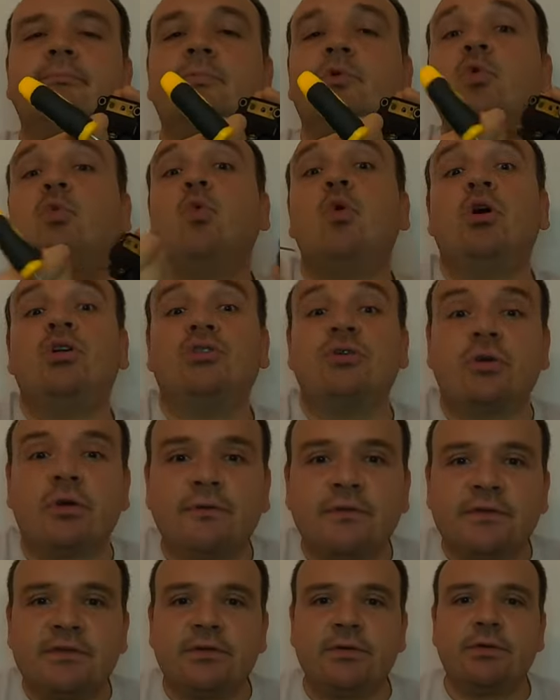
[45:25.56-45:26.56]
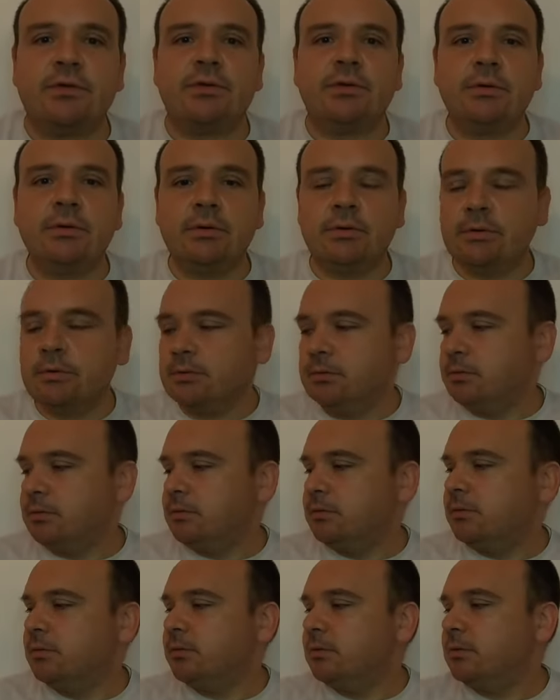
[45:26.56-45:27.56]
quarter of a turn
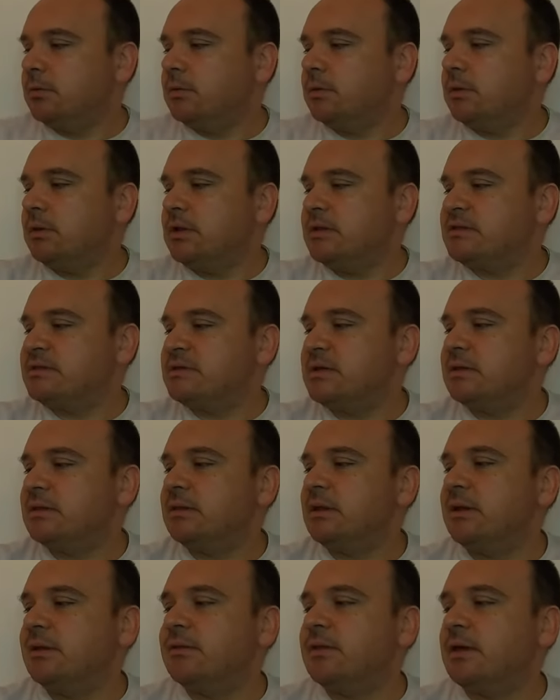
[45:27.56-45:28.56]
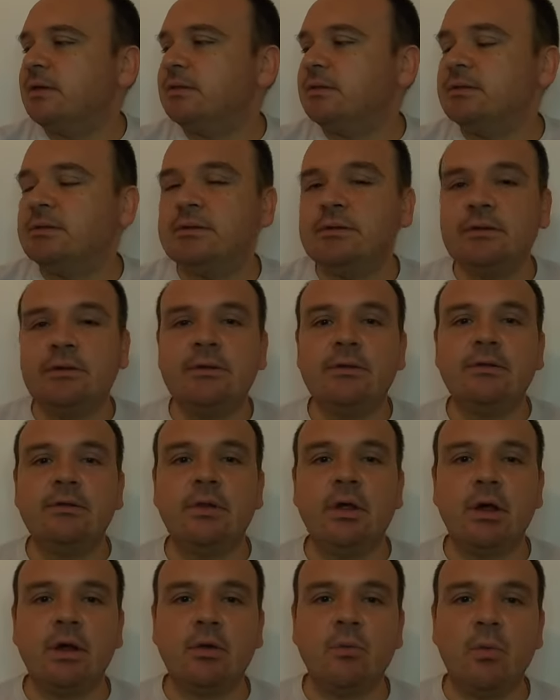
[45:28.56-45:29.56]
let's say it like that
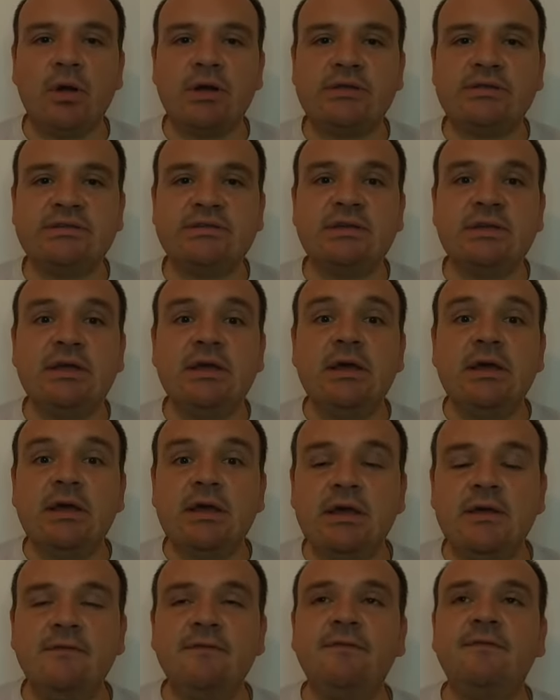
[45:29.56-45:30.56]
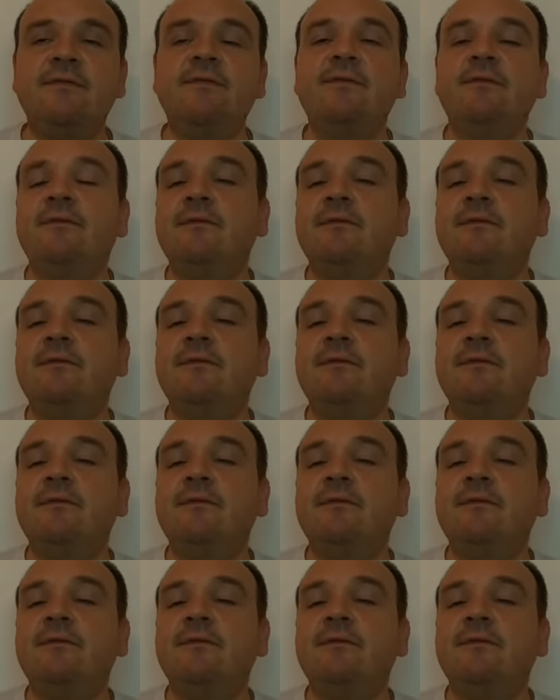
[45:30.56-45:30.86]
clockwise if